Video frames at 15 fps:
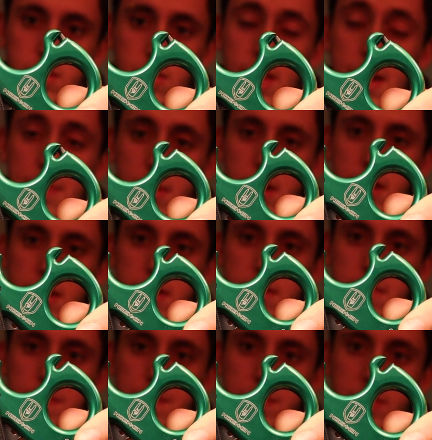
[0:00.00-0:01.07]
or that button,
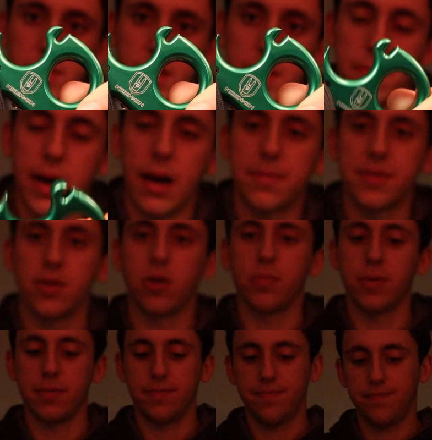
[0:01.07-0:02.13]
it pops it
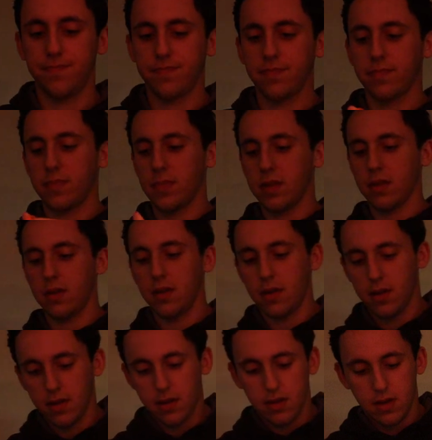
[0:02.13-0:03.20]
open.
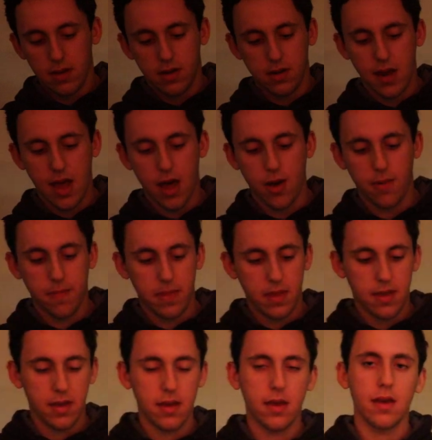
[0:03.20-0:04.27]
Now,
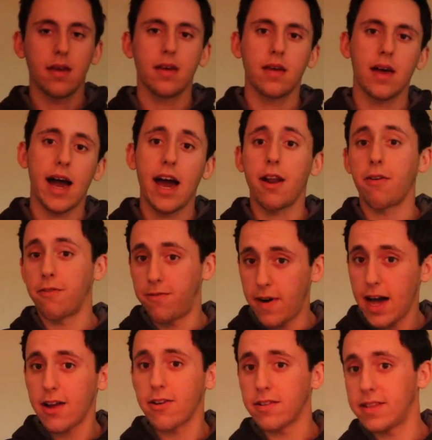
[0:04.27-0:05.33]
I don't
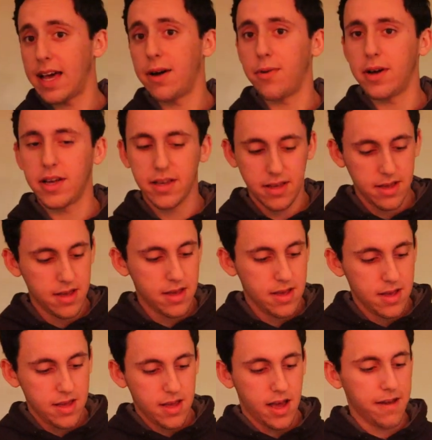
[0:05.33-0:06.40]
fire it that way.
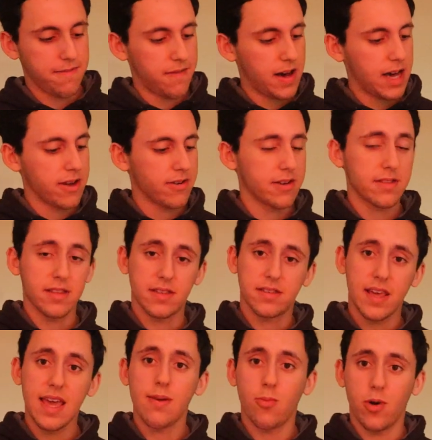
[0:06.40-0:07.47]
I fire it the
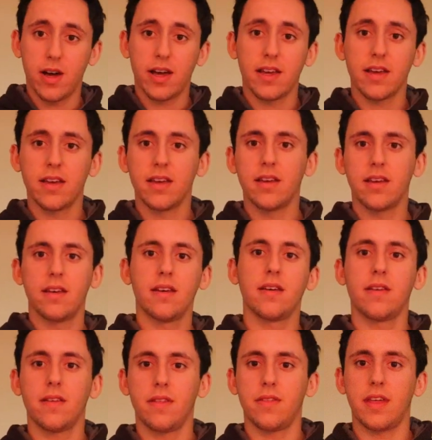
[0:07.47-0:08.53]
same way
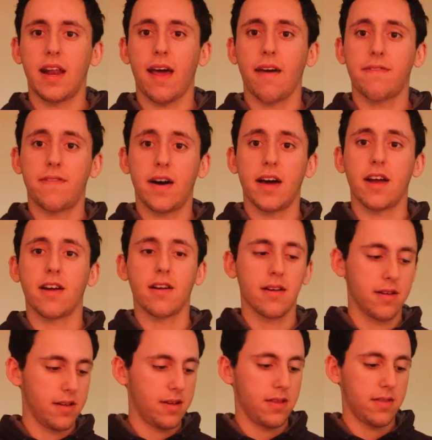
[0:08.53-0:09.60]
that I fire
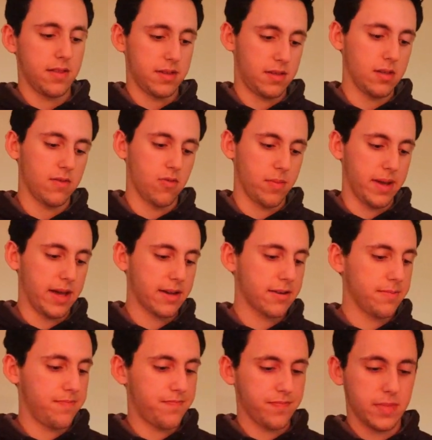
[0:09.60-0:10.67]
the Silverback.
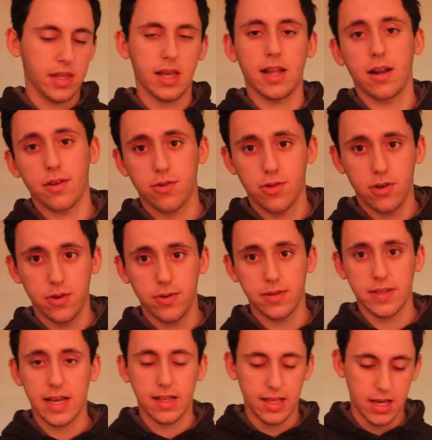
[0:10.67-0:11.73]
And I'll show you
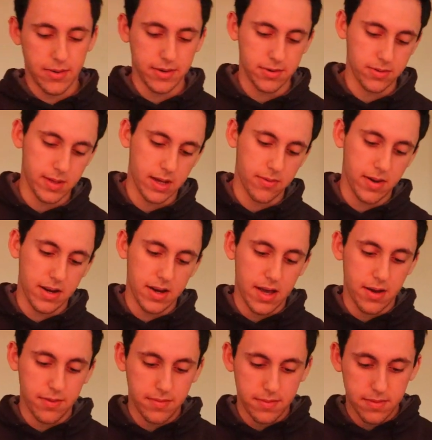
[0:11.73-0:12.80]
exactly how I do that right
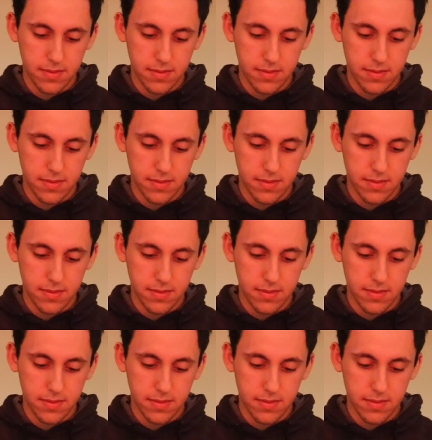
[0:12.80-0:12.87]
now.